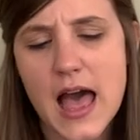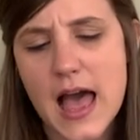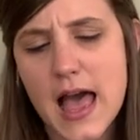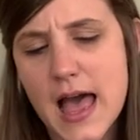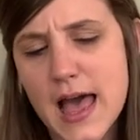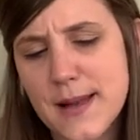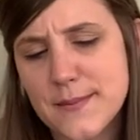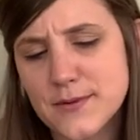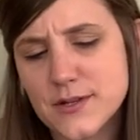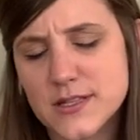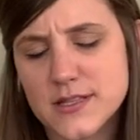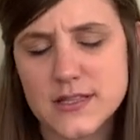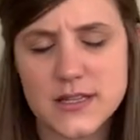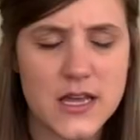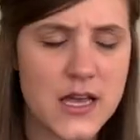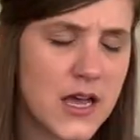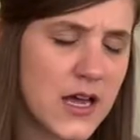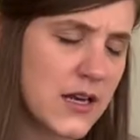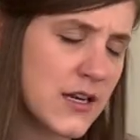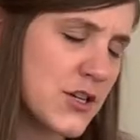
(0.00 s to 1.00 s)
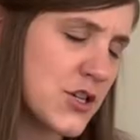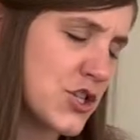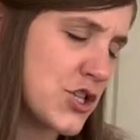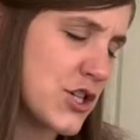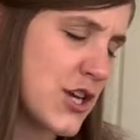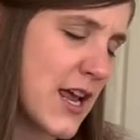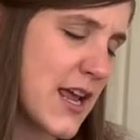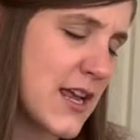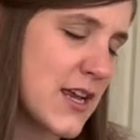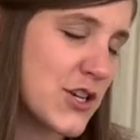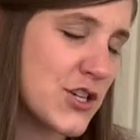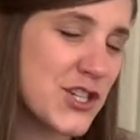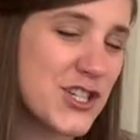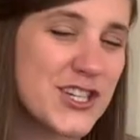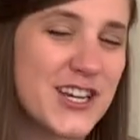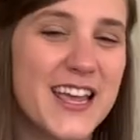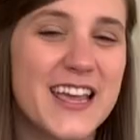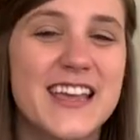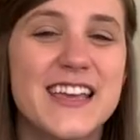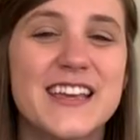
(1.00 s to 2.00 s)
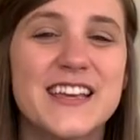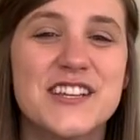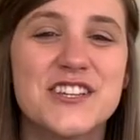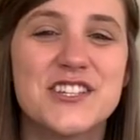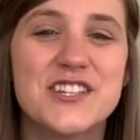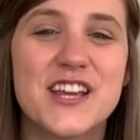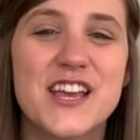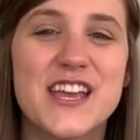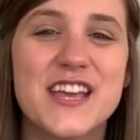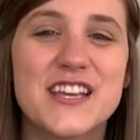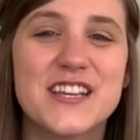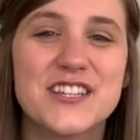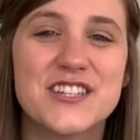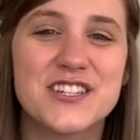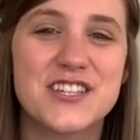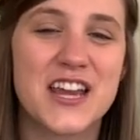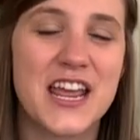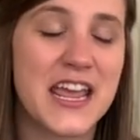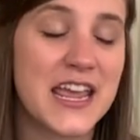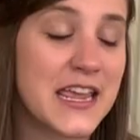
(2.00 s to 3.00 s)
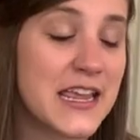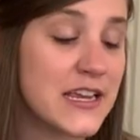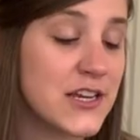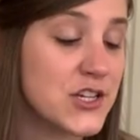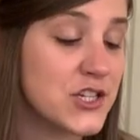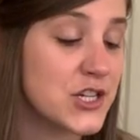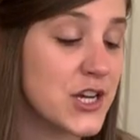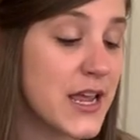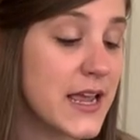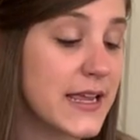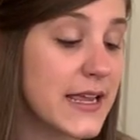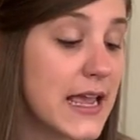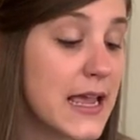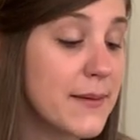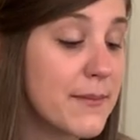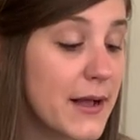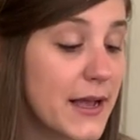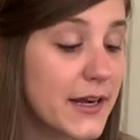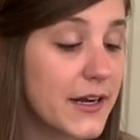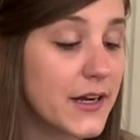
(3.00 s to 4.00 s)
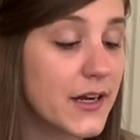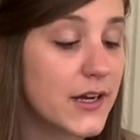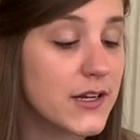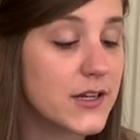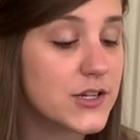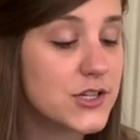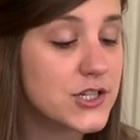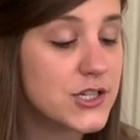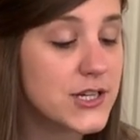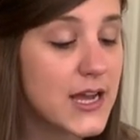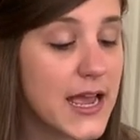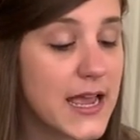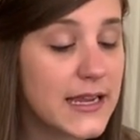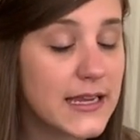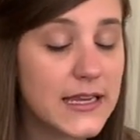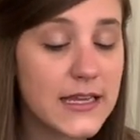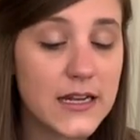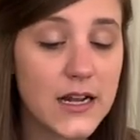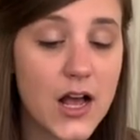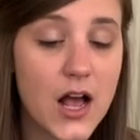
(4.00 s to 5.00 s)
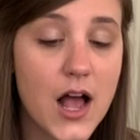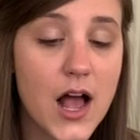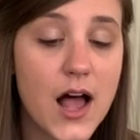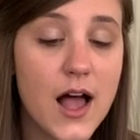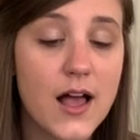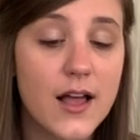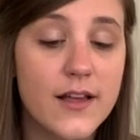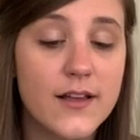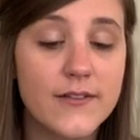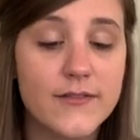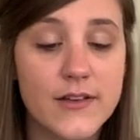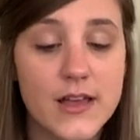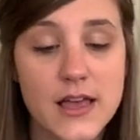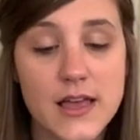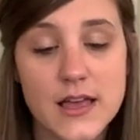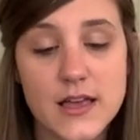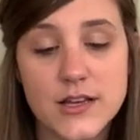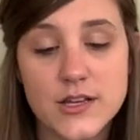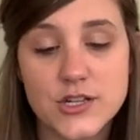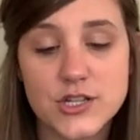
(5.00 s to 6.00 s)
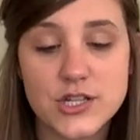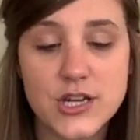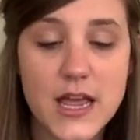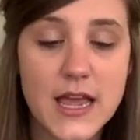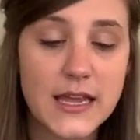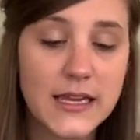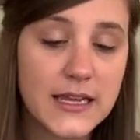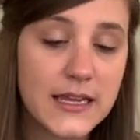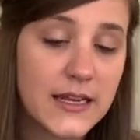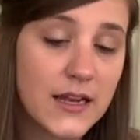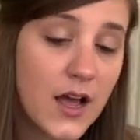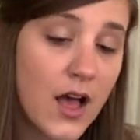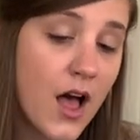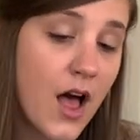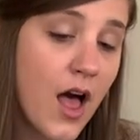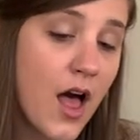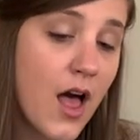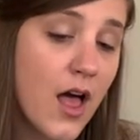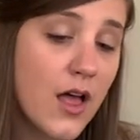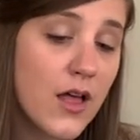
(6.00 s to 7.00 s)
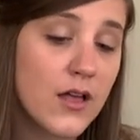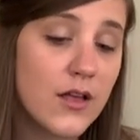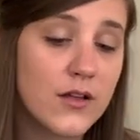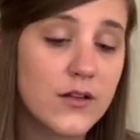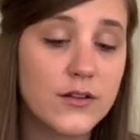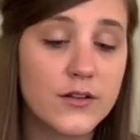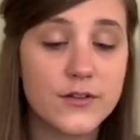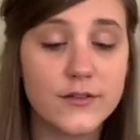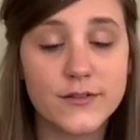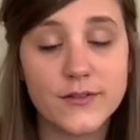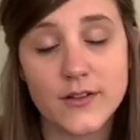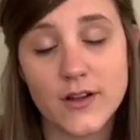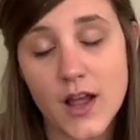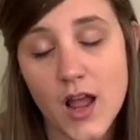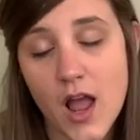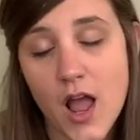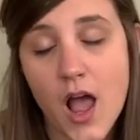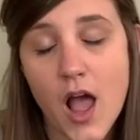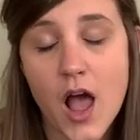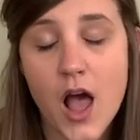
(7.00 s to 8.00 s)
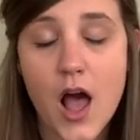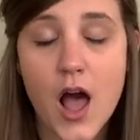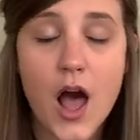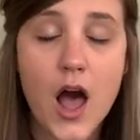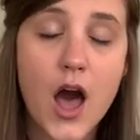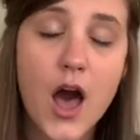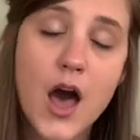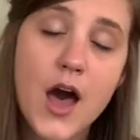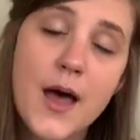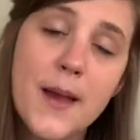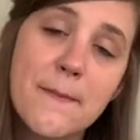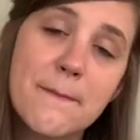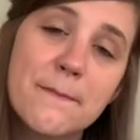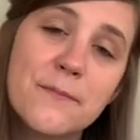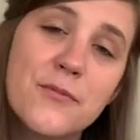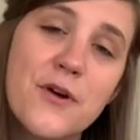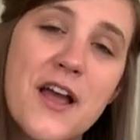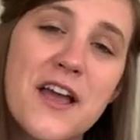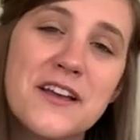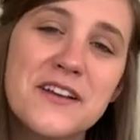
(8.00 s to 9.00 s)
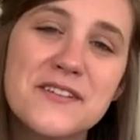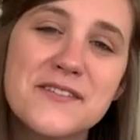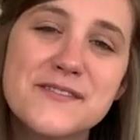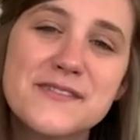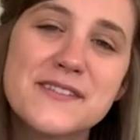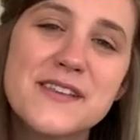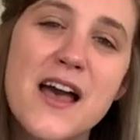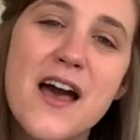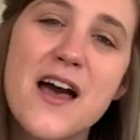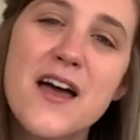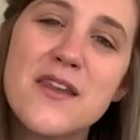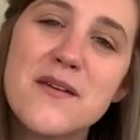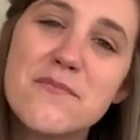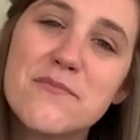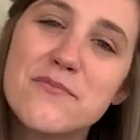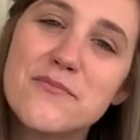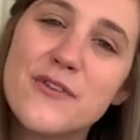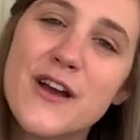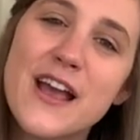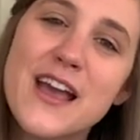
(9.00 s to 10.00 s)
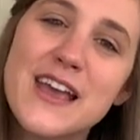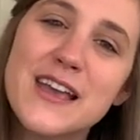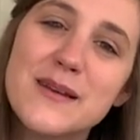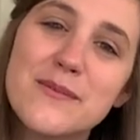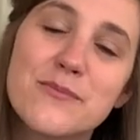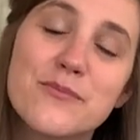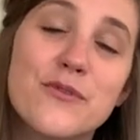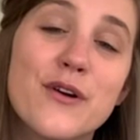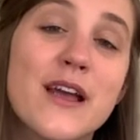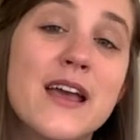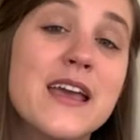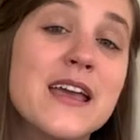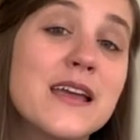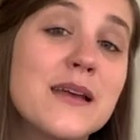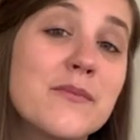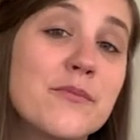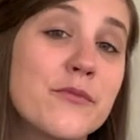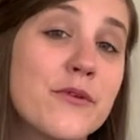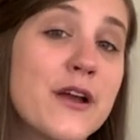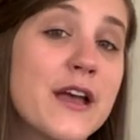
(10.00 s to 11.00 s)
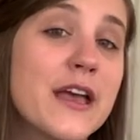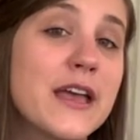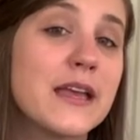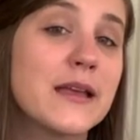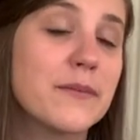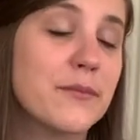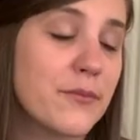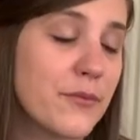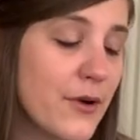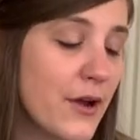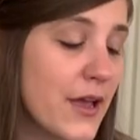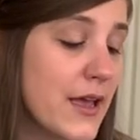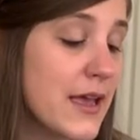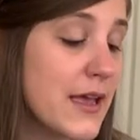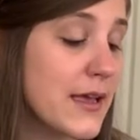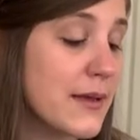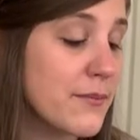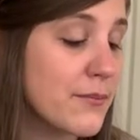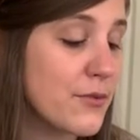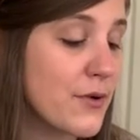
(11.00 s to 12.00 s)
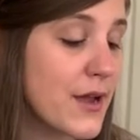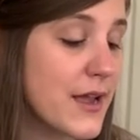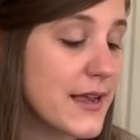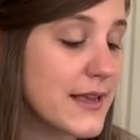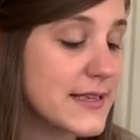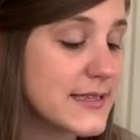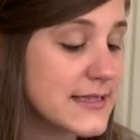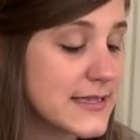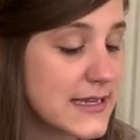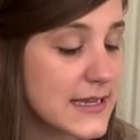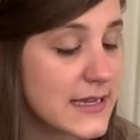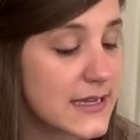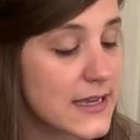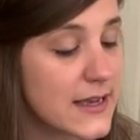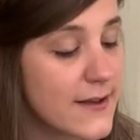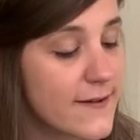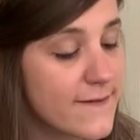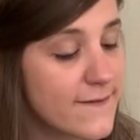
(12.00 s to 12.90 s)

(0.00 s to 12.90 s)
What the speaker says: I'm just gonna shake, shake, shake, shake, shake. A minor. Shake it off, shake it off. Heartbreaker's gonna break, break, break, break, break. C.